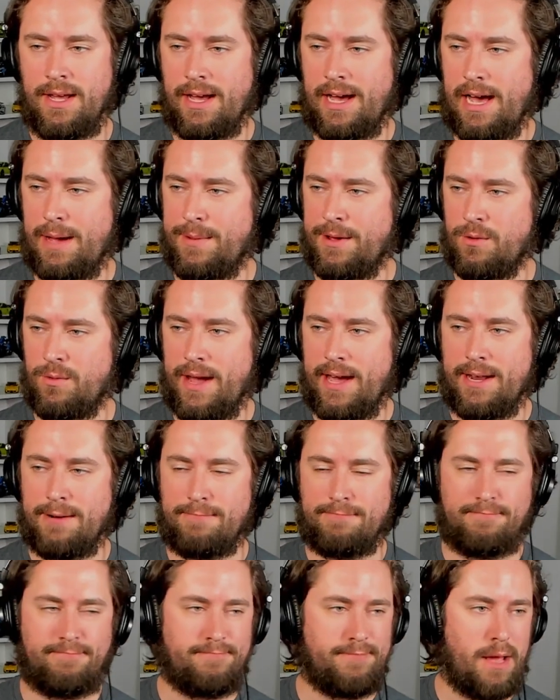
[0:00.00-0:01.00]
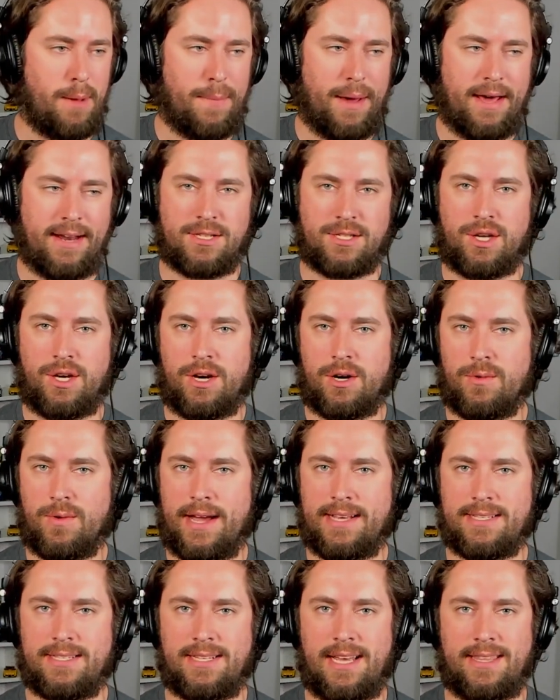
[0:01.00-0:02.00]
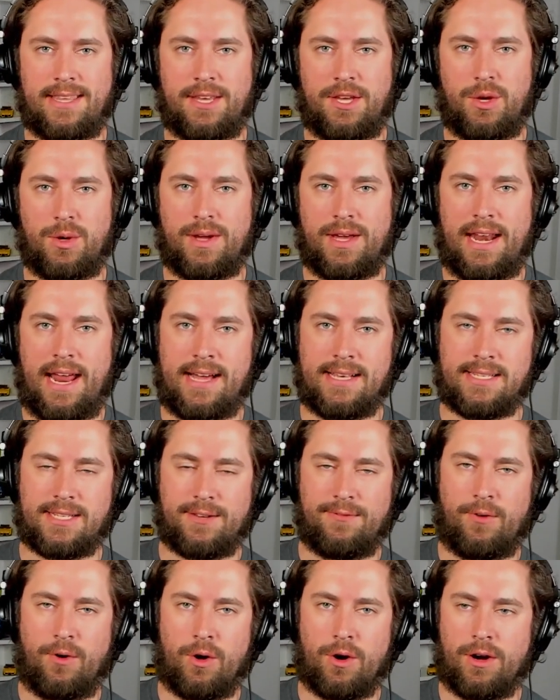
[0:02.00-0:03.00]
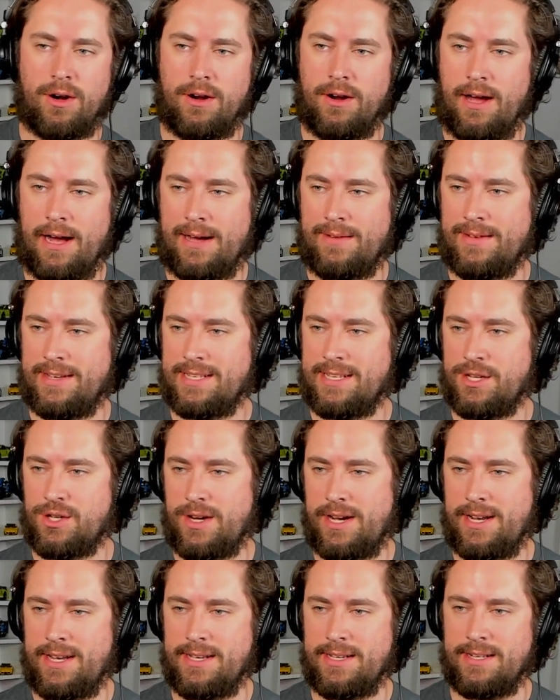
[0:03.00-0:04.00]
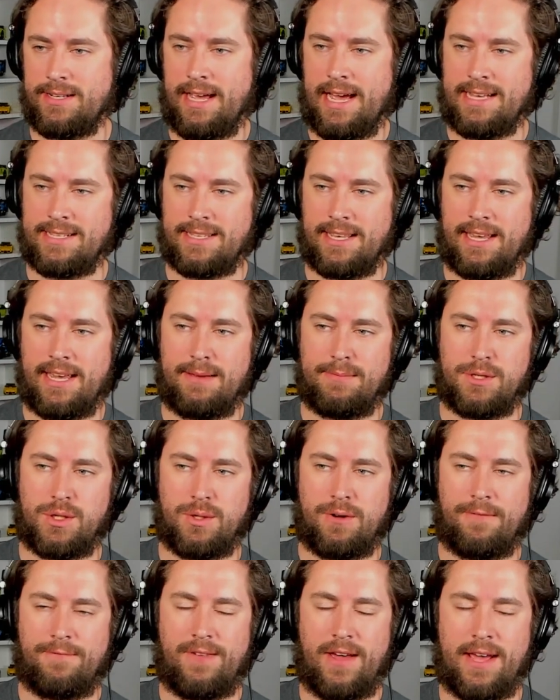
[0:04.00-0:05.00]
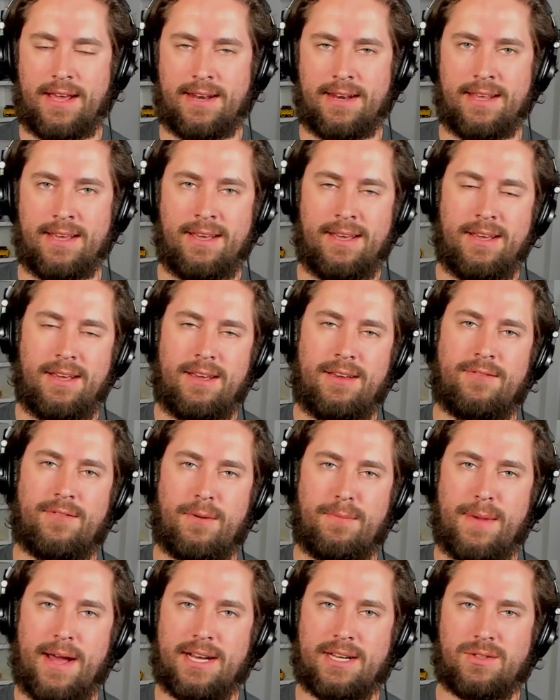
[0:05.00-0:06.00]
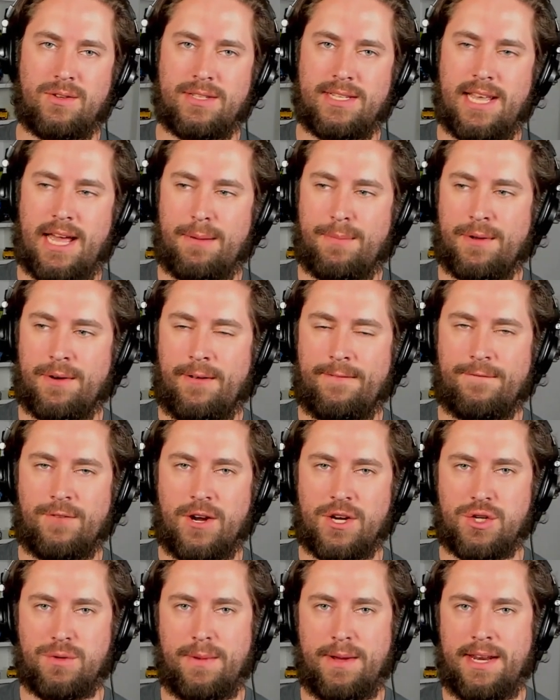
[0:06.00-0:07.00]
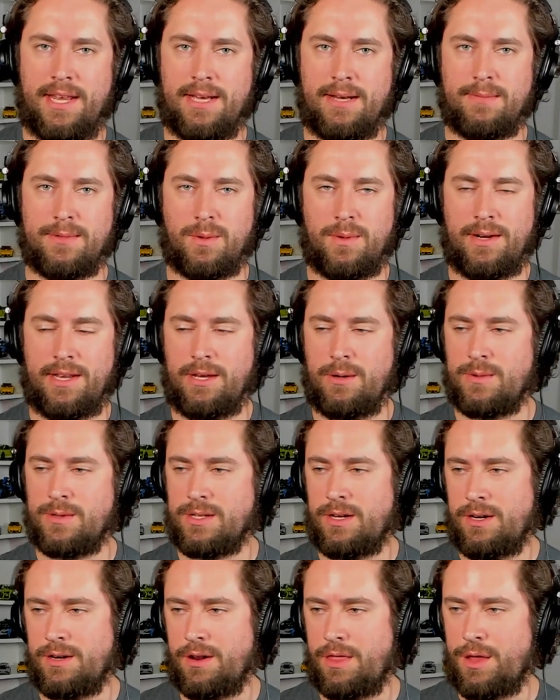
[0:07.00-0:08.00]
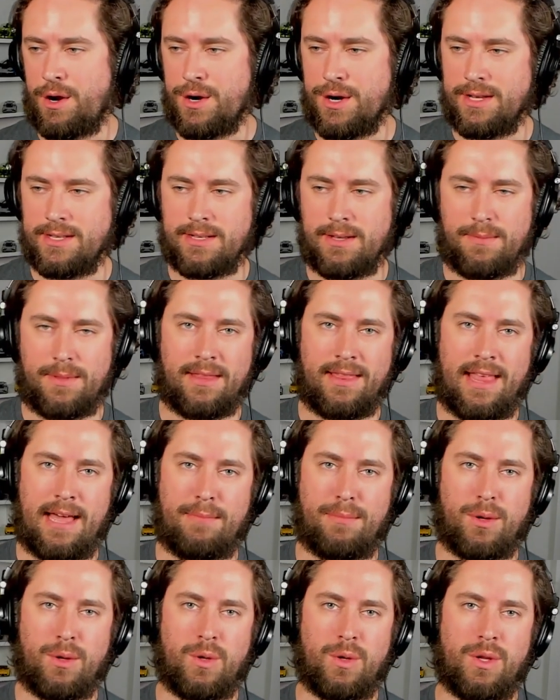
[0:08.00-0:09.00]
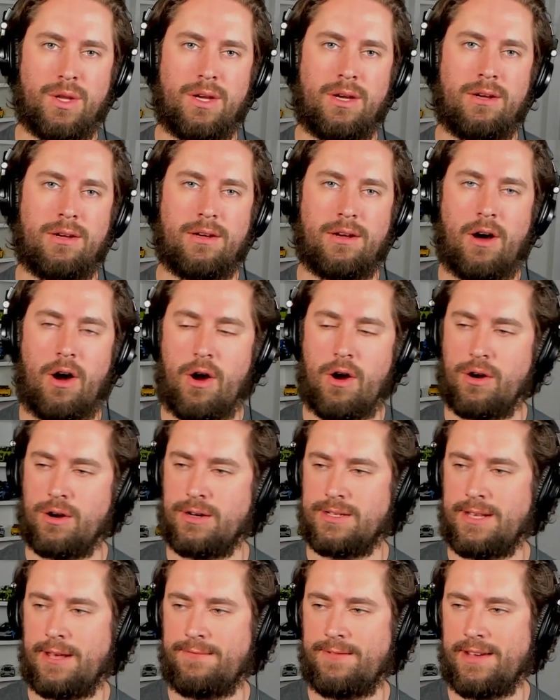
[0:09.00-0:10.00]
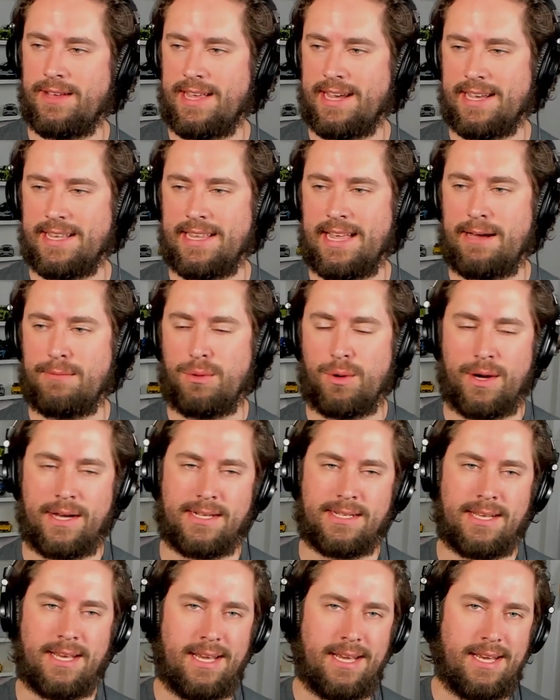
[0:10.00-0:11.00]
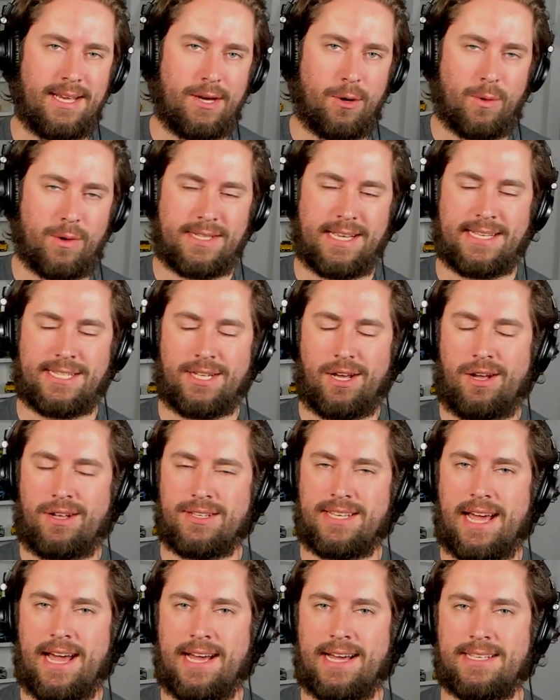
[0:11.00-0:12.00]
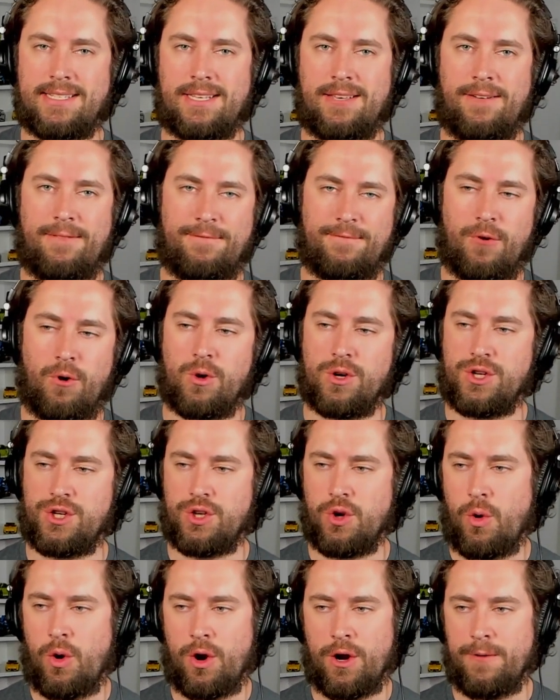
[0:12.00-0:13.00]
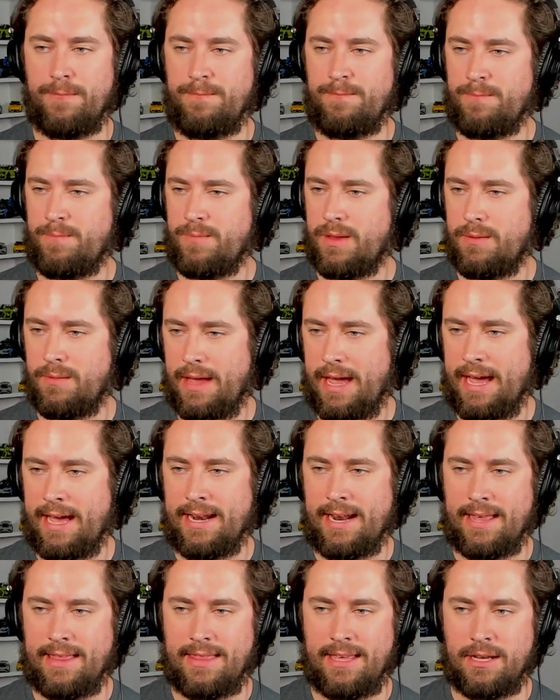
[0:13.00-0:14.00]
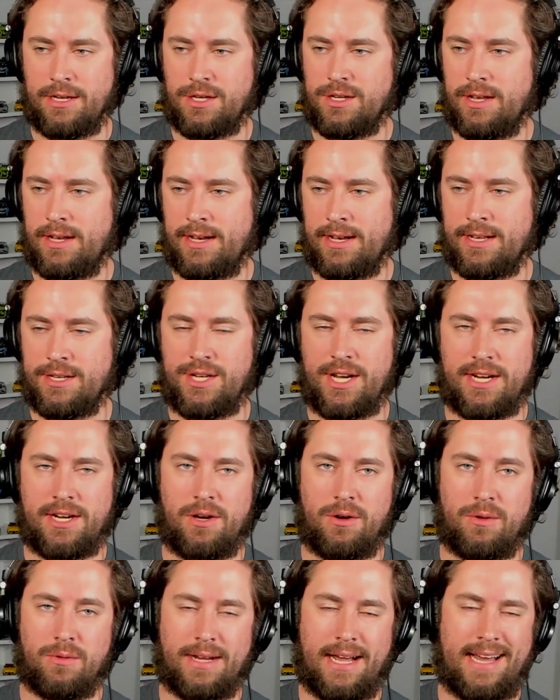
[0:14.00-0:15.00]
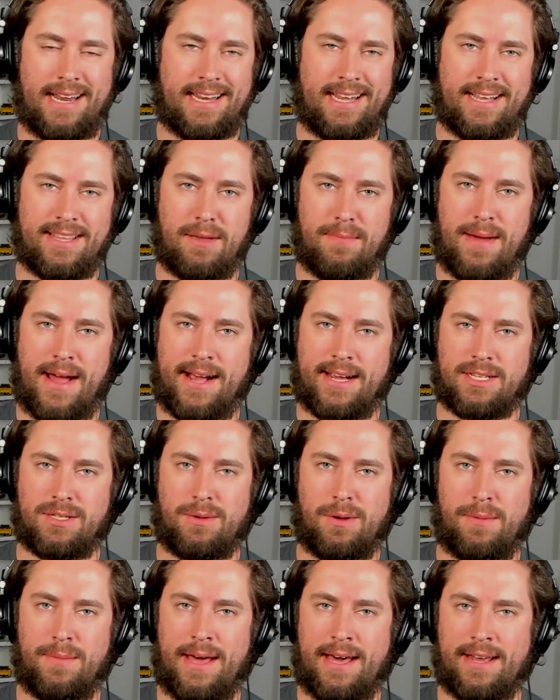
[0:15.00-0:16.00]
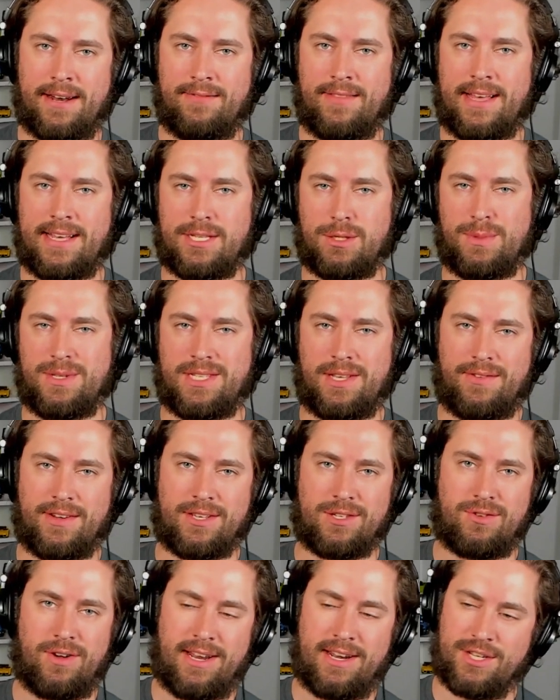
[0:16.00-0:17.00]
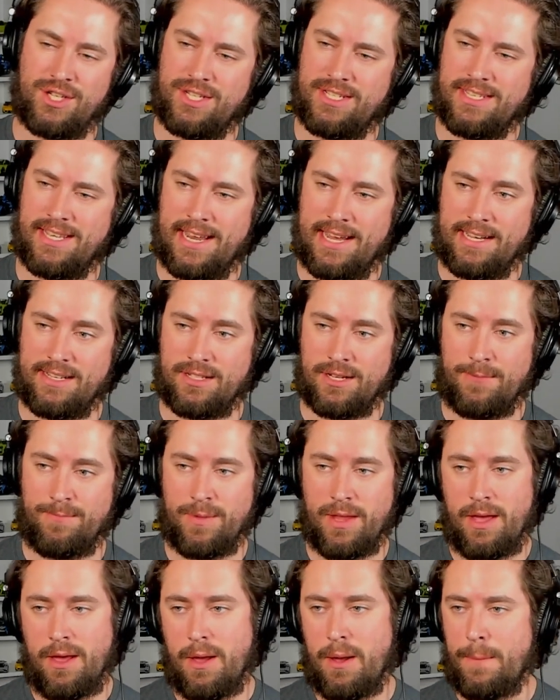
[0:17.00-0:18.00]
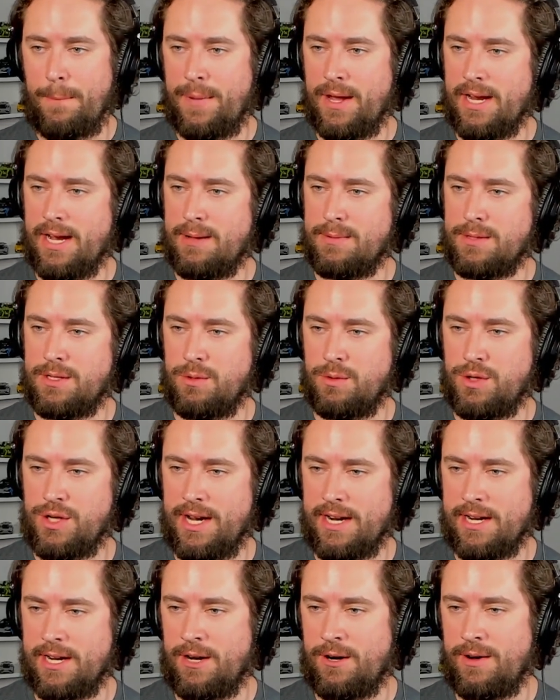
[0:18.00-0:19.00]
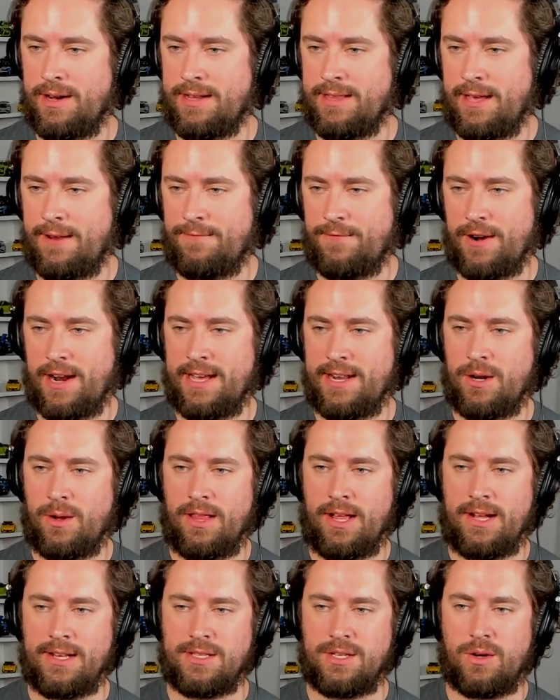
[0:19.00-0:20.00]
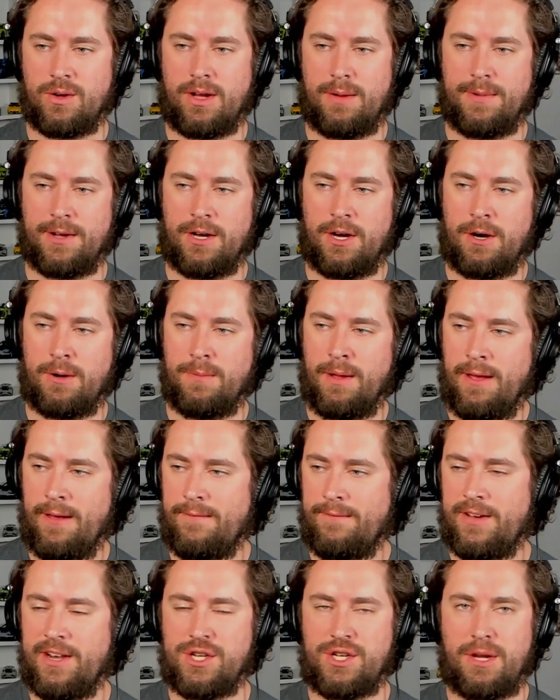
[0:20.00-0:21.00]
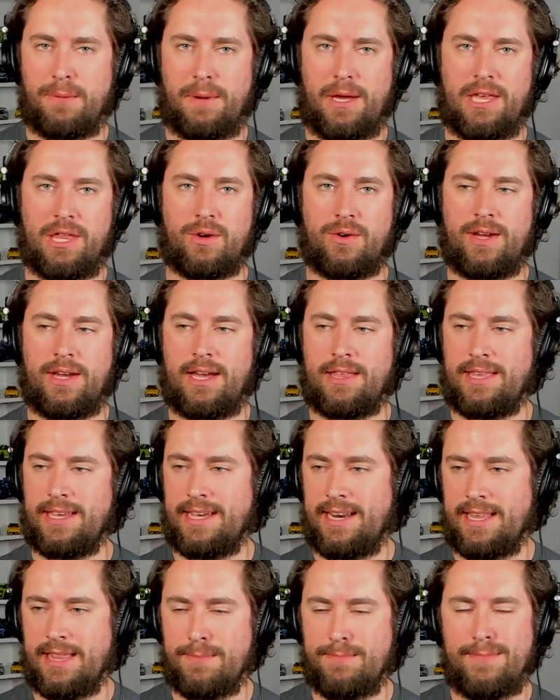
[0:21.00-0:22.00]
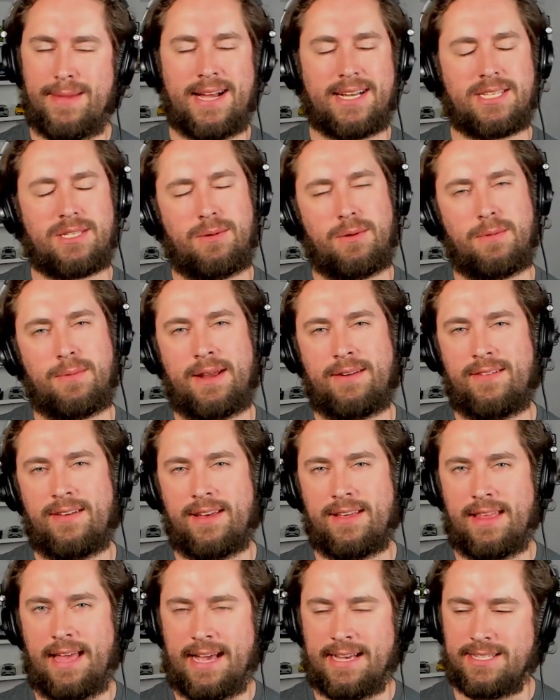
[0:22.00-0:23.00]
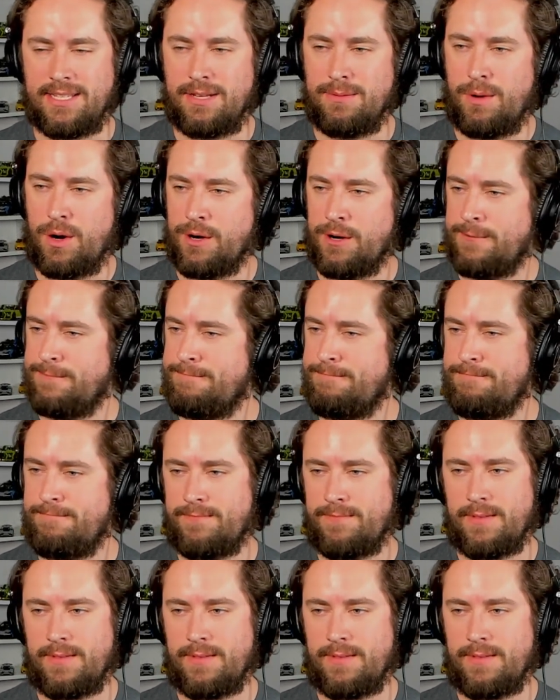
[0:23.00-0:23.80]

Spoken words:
I mean, ran about as good a race as I think you can ask for. Obviously asking him to defend from Max Verstappen on fresh mediums when he was on 30-something lap old hards. I feel like at that point was a tall task for sure, and I think Checo kind of got the maximum out of that specific strategy today. So big ups to Checo. And then Fernando Alonso coming home, finishing P3, I think getting the maximum out of that Aston Martin.